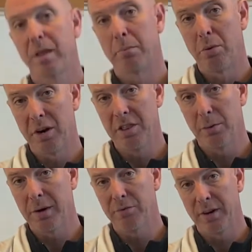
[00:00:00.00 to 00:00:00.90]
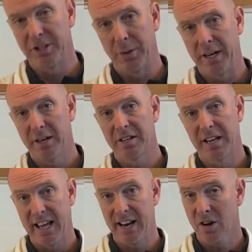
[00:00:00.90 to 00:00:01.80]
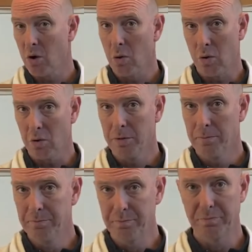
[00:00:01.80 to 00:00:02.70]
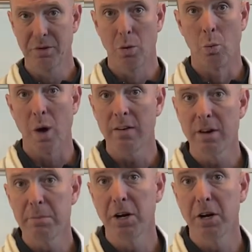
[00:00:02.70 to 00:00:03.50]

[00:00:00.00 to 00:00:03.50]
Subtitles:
put in the refrigerator to get it cold. One of them you're